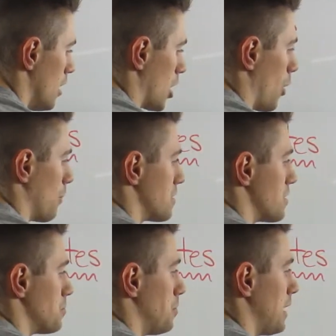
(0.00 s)
Go up to
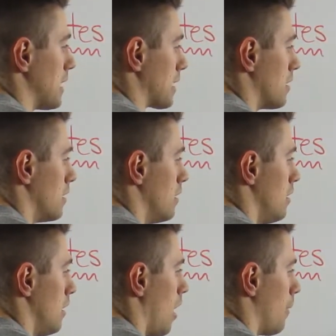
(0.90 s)
this peak.
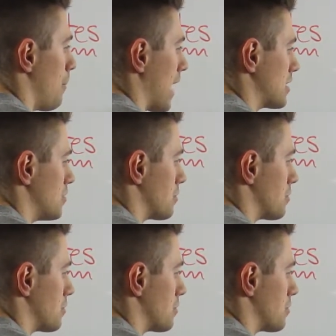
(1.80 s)
Up axial,